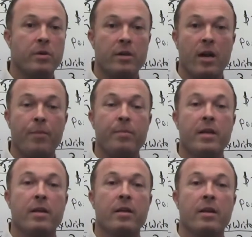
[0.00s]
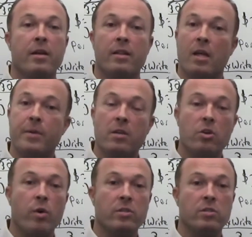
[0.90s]
here helping me. Let me know the
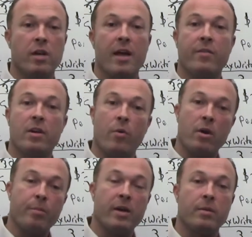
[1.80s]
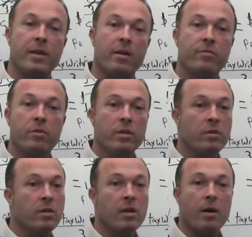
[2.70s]
questions you have and I want to break them down for
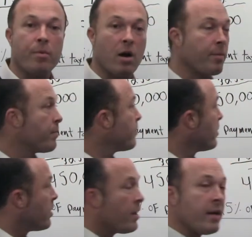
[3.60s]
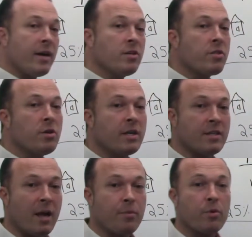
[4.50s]
you. Not a problem. Here's a third
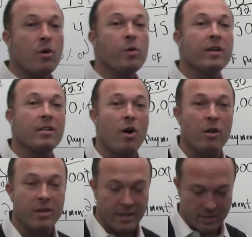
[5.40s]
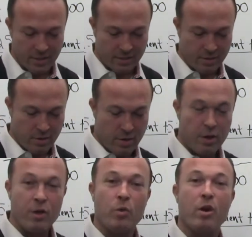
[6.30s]
example. We're going into the holiday season.
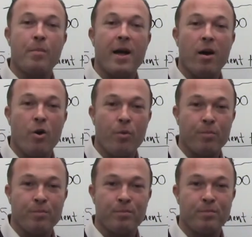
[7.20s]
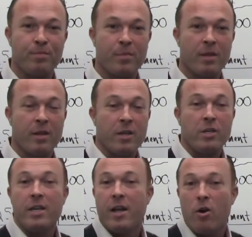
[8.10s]
You want to buy a home. You
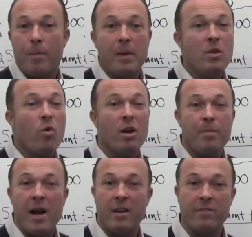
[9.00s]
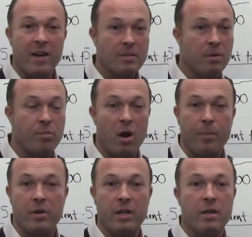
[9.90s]
need help. Maybe you want to buy an investment
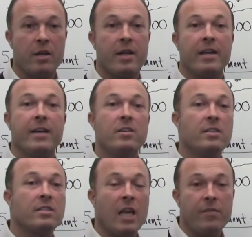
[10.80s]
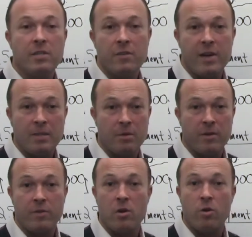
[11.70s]
property. Here's the safest investment
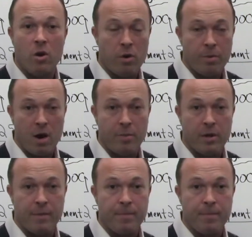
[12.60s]
if you don't own a property.